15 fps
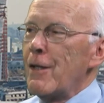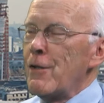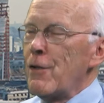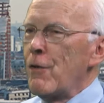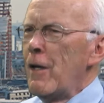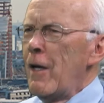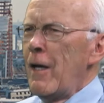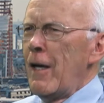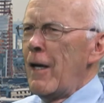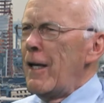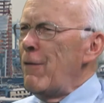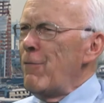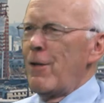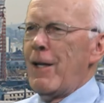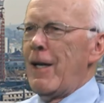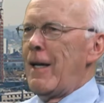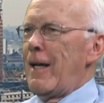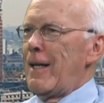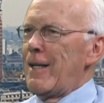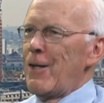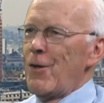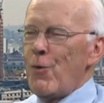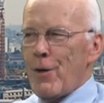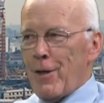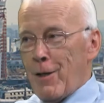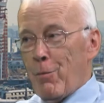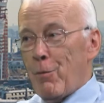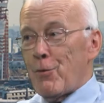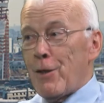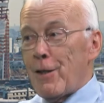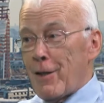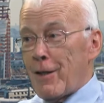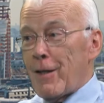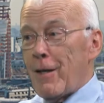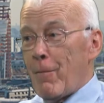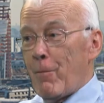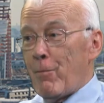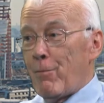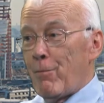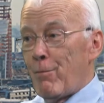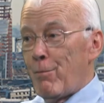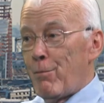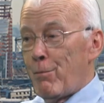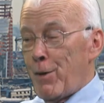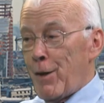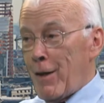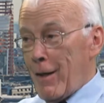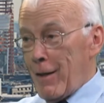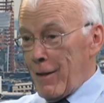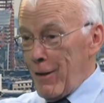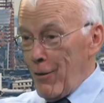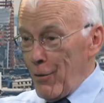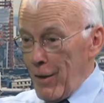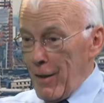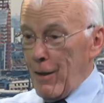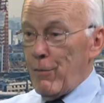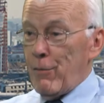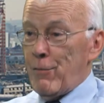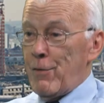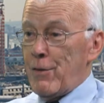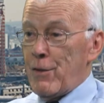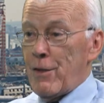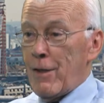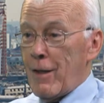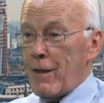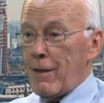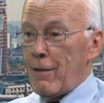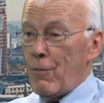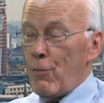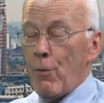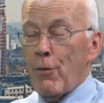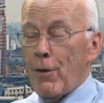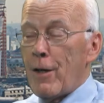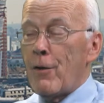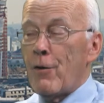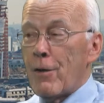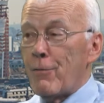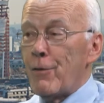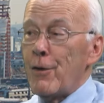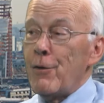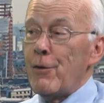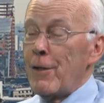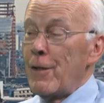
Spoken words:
So even then, I had no idea what was really to come, but I got enough to say, we're really going to have a go at this.